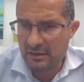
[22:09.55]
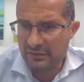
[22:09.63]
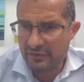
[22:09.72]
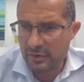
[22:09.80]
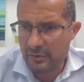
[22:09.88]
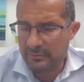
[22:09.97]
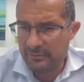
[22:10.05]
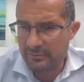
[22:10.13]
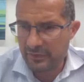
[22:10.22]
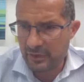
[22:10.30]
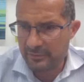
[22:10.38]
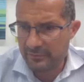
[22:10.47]

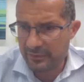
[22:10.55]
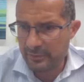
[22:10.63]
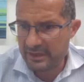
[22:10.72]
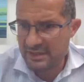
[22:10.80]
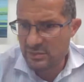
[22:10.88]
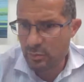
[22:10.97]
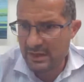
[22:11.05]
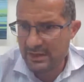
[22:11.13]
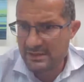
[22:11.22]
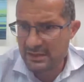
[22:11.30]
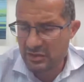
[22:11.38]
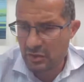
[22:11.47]
from these
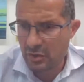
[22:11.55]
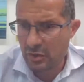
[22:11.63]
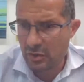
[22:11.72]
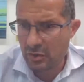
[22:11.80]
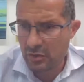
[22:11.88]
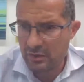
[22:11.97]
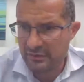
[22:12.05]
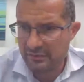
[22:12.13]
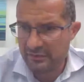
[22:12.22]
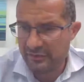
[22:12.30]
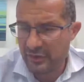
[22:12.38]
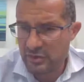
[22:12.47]
ones. So
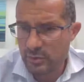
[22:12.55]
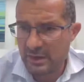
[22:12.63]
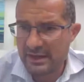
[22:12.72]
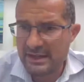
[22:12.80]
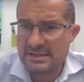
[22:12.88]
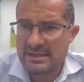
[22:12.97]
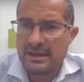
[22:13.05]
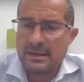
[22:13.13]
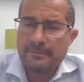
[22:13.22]
the first one is,